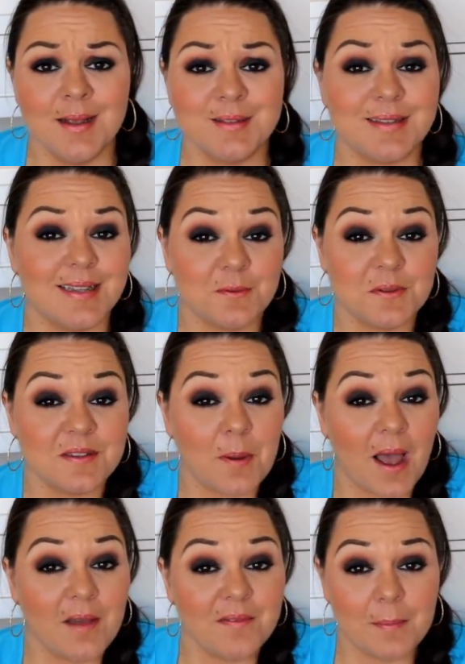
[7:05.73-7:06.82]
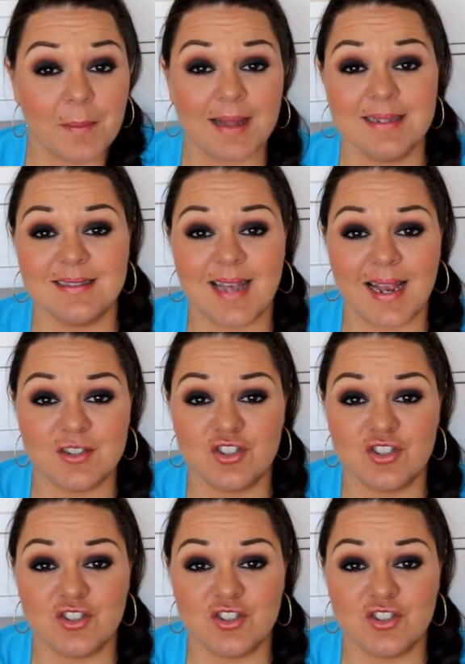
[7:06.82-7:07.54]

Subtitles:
So this was the Perfect Palette Tag